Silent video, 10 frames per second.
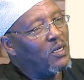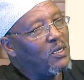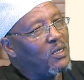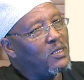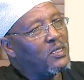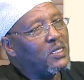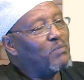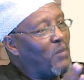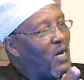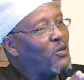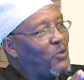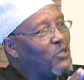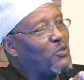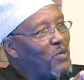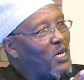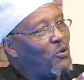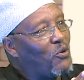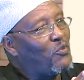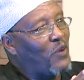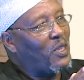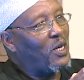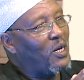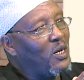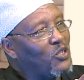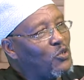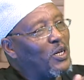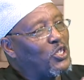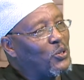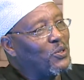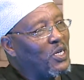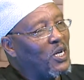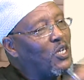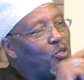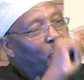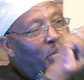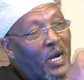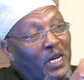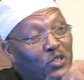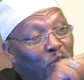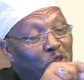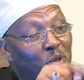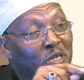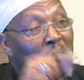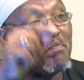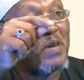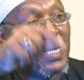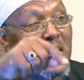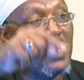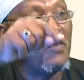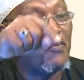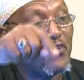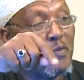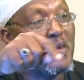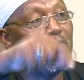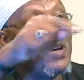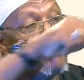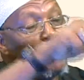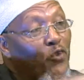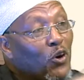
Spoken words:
is this man going to be a good father to my children? So the rights of children begin even before